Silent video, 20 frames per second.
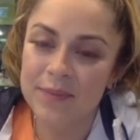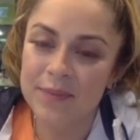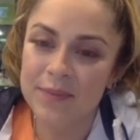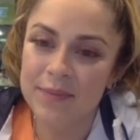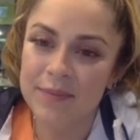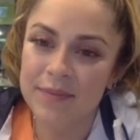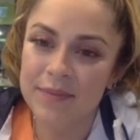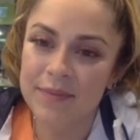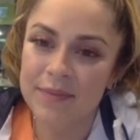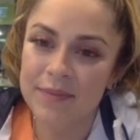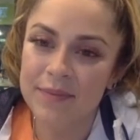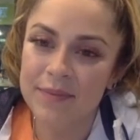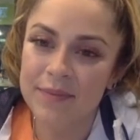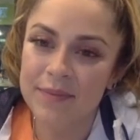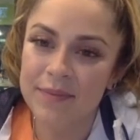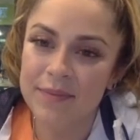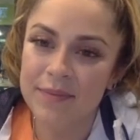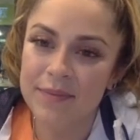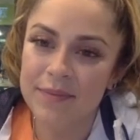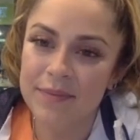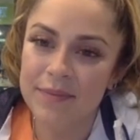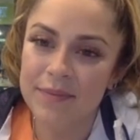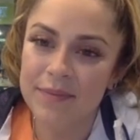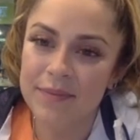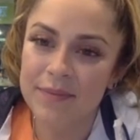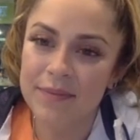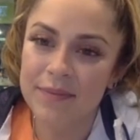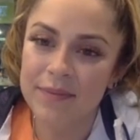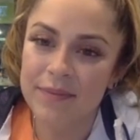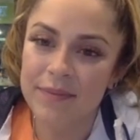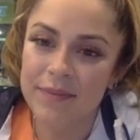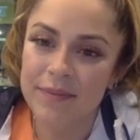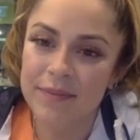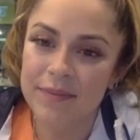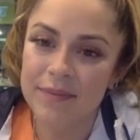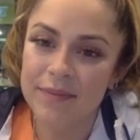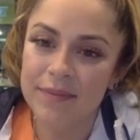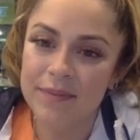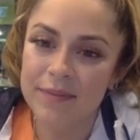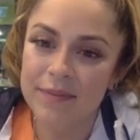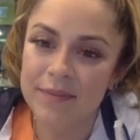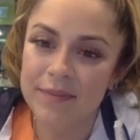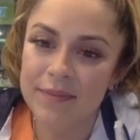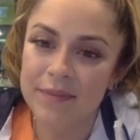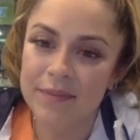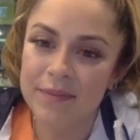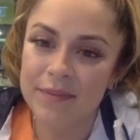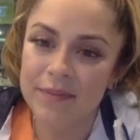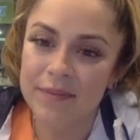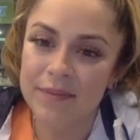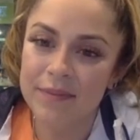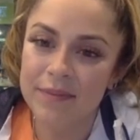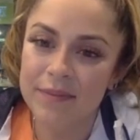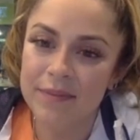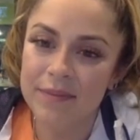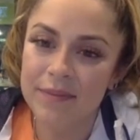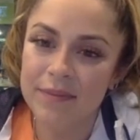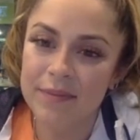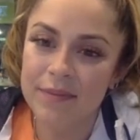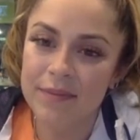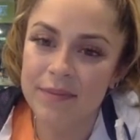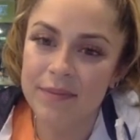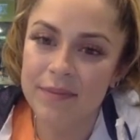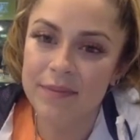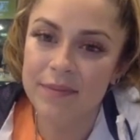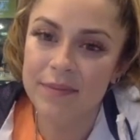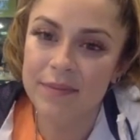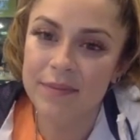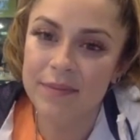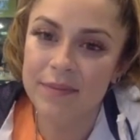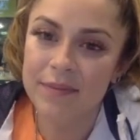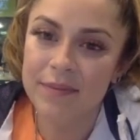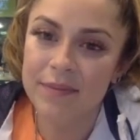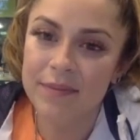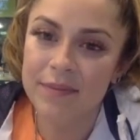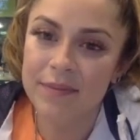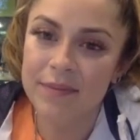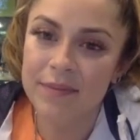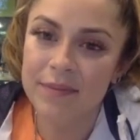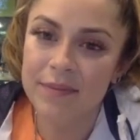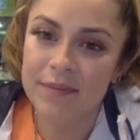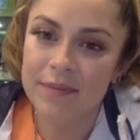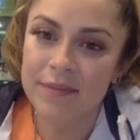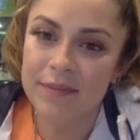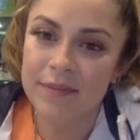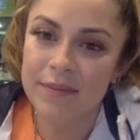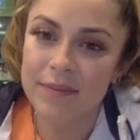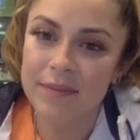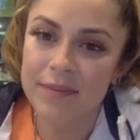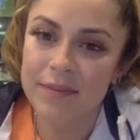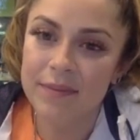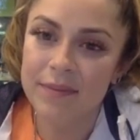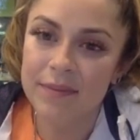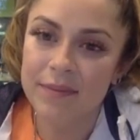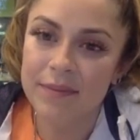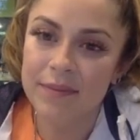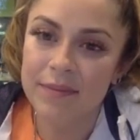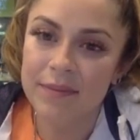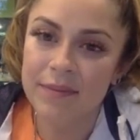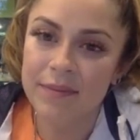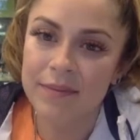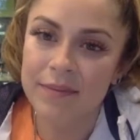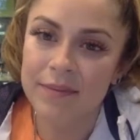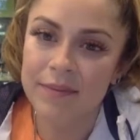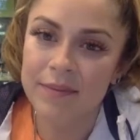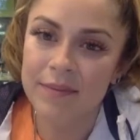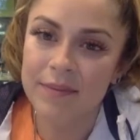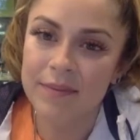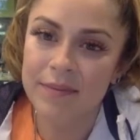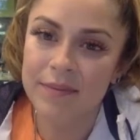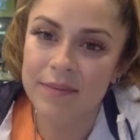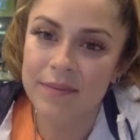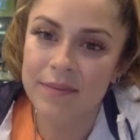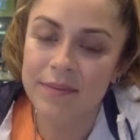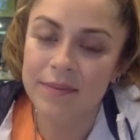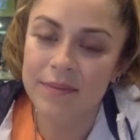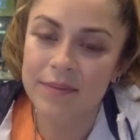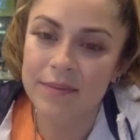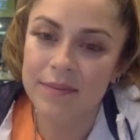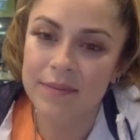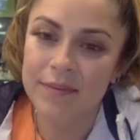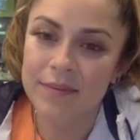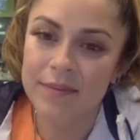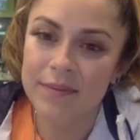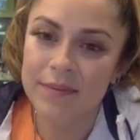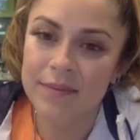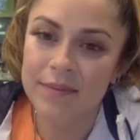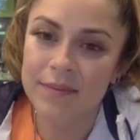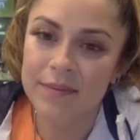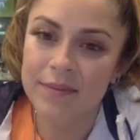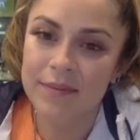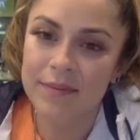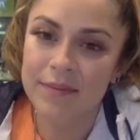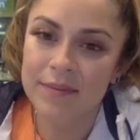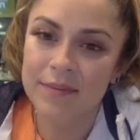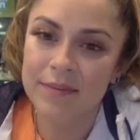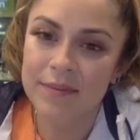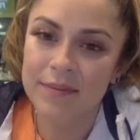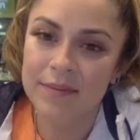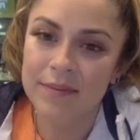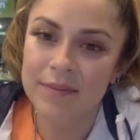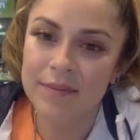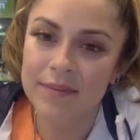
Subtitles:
(not speaking)